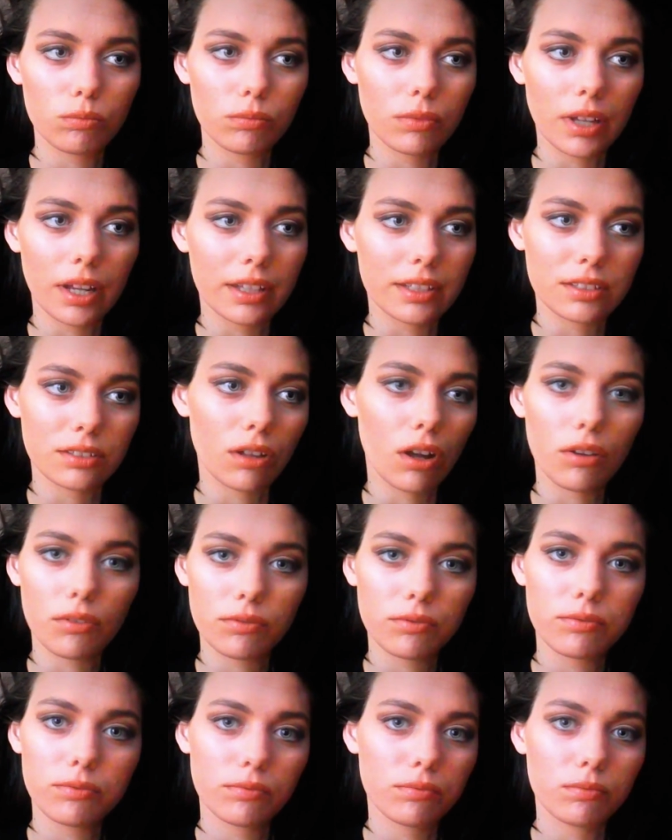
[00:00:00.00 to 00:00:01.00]
it's not
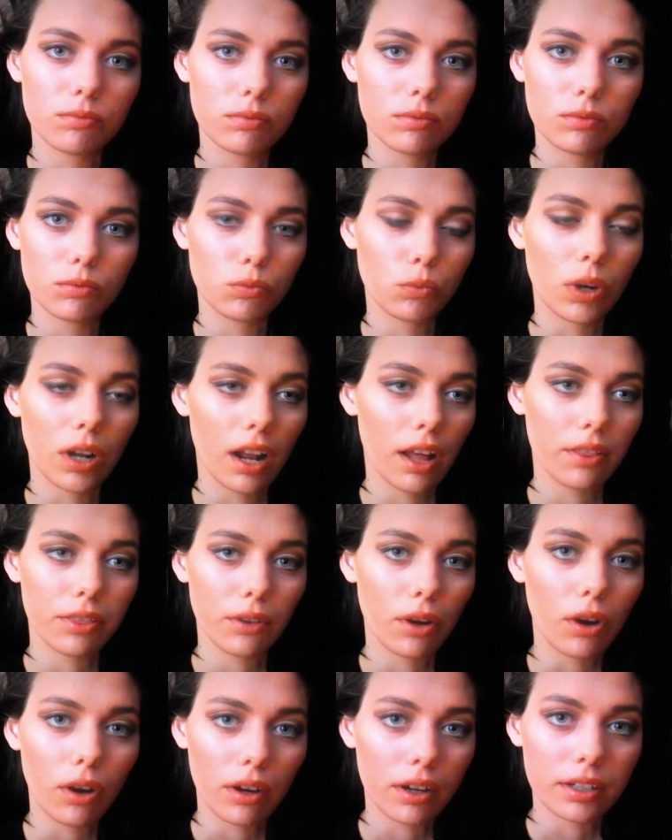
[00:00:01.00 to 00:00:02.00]
what I
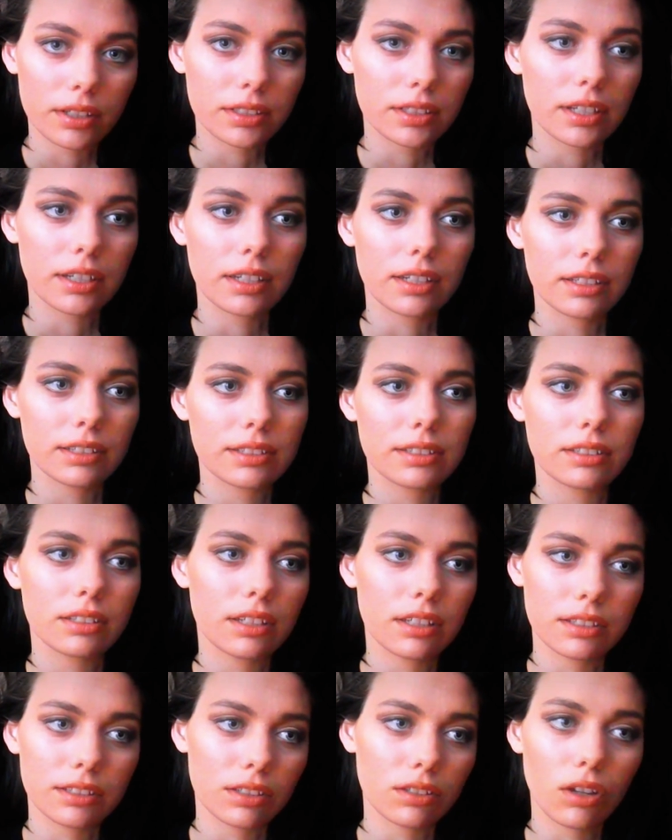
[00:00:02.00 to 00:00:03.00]
thought, and it's
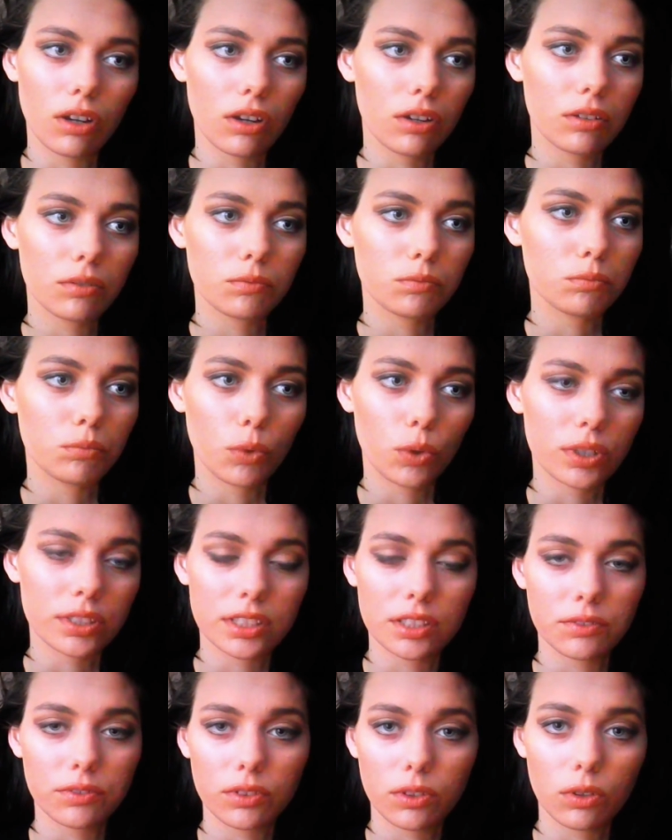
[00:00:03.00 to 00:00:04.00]
it's a lot more
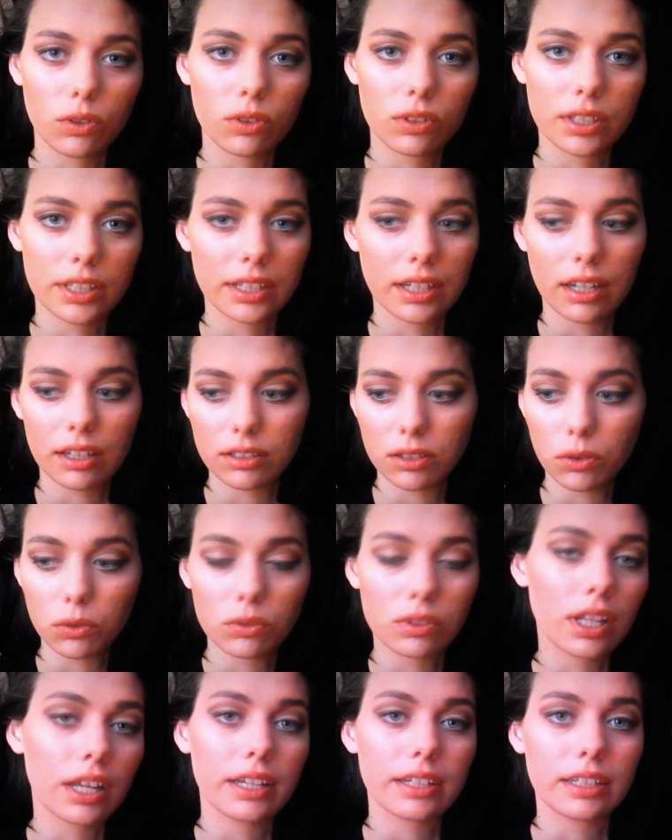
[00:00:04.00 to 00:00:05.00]
difficult, and I don't
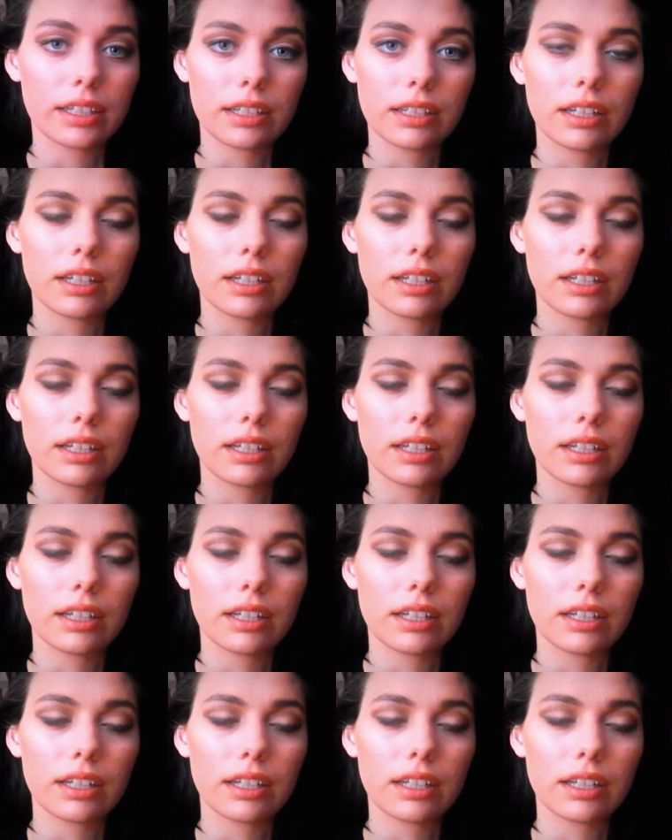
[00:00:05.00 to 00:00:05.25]
like it.